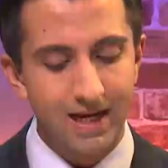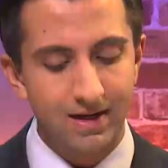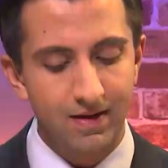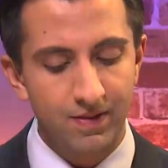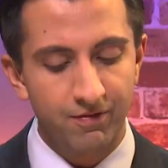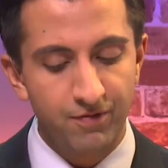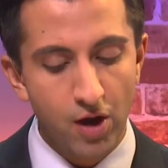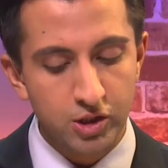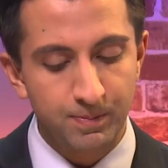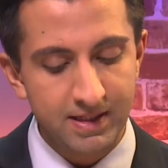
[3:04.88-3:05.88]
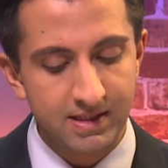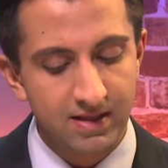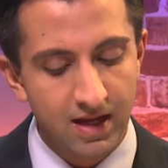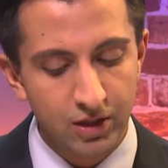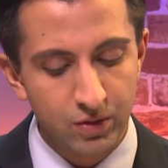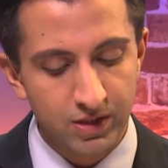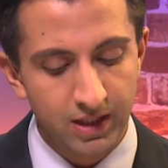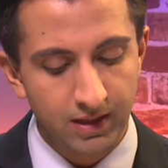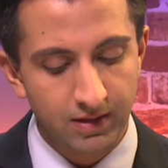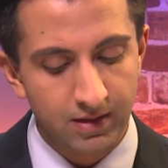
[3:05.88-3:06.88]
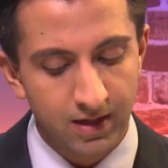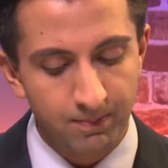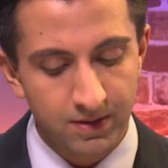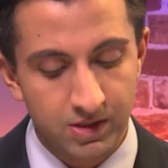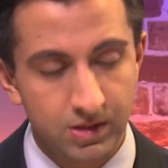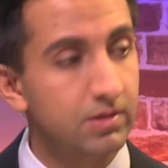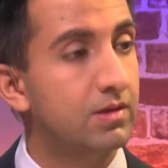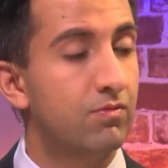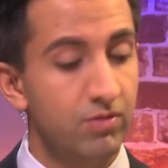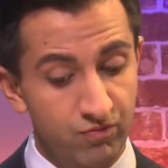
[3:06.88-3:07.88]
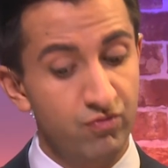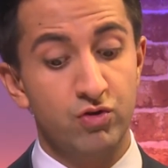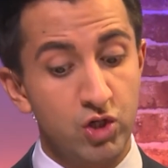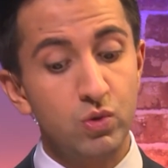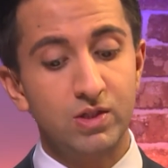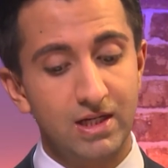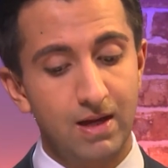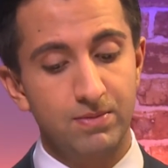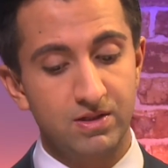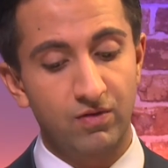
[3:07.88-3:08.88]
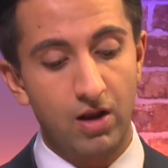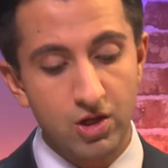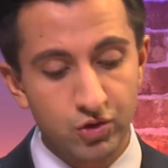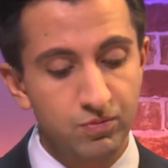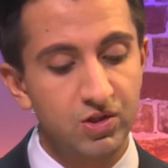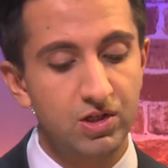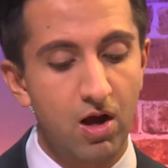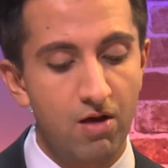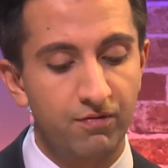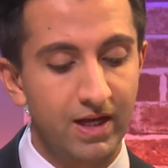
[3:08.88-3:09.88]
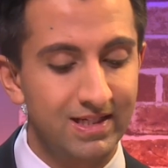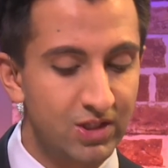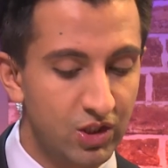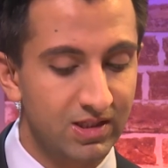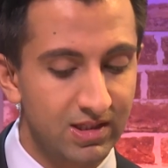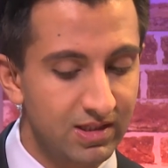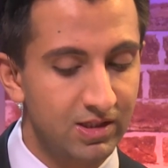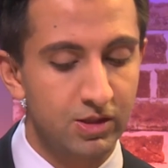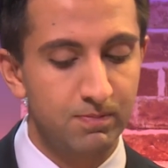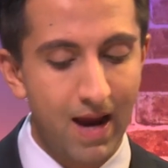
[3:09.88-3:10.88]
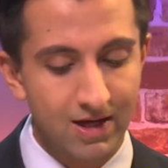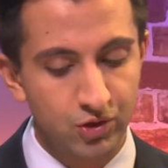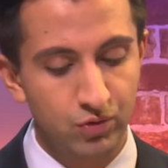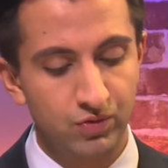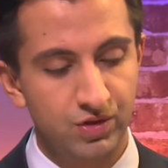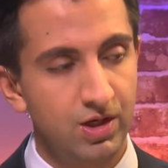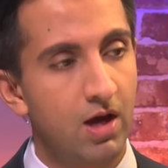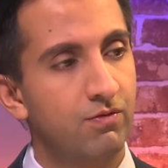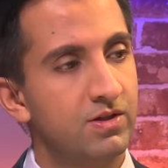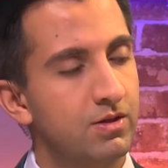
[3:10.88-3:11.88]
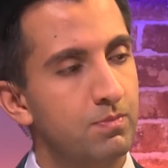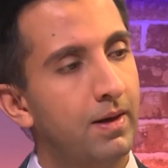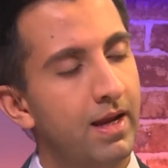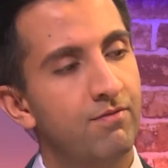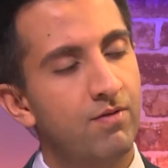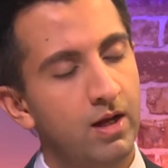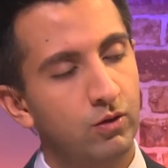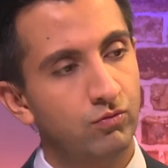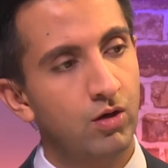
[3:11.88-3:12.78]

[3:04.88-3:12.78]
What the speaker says: in the first place. He said they're reducing numbers of classroom staff, like teaching assistants, pastoral staff. He said he'd play a vital